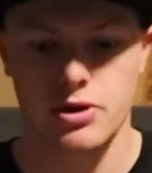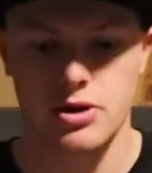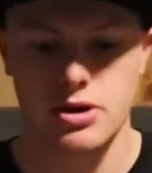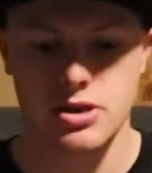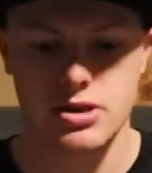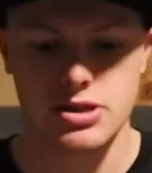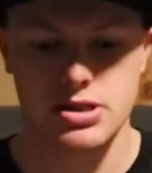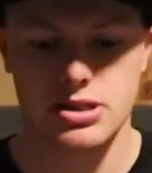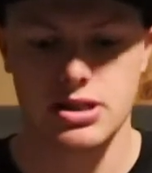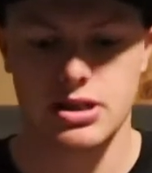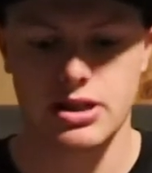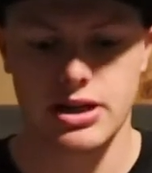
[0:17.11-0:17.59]

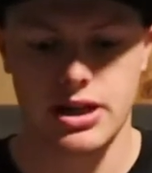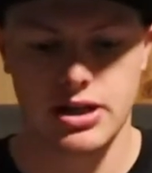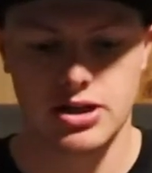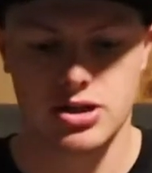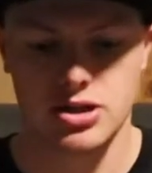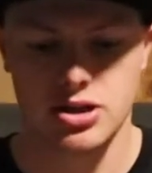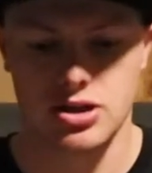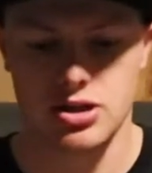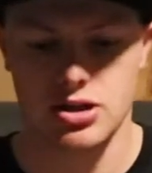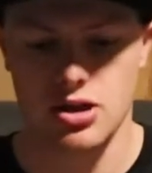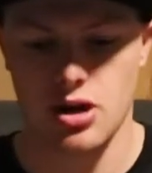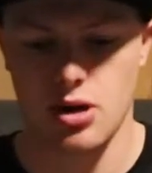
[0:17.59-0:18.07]

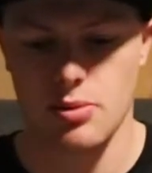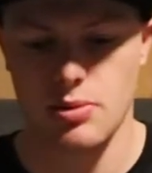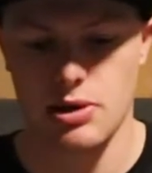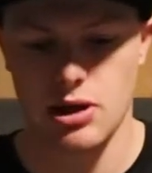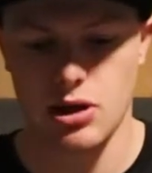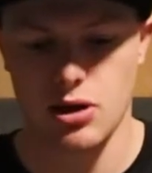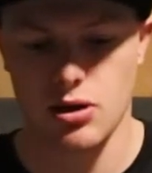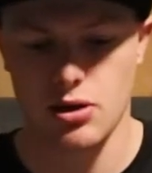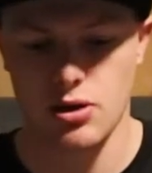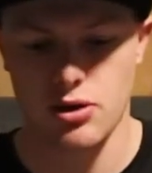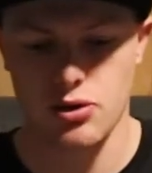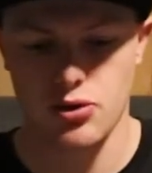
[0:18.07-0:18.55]
selection that I've been
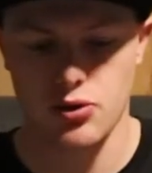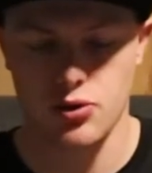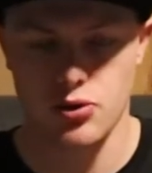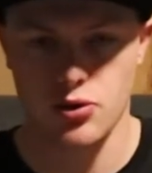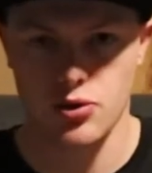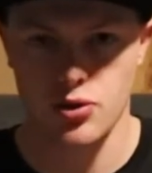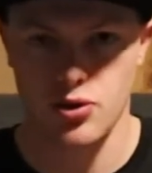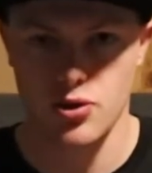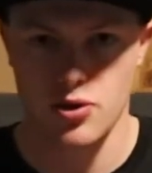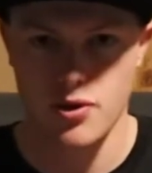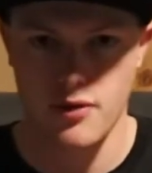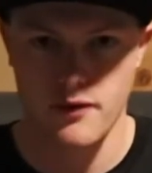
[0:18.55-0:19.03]
going
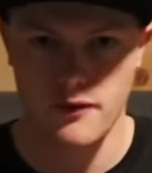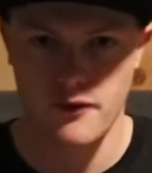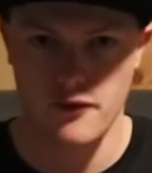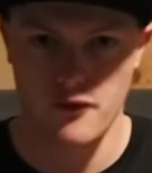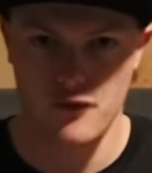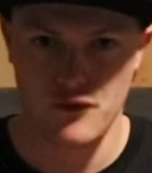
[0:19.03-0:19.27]
through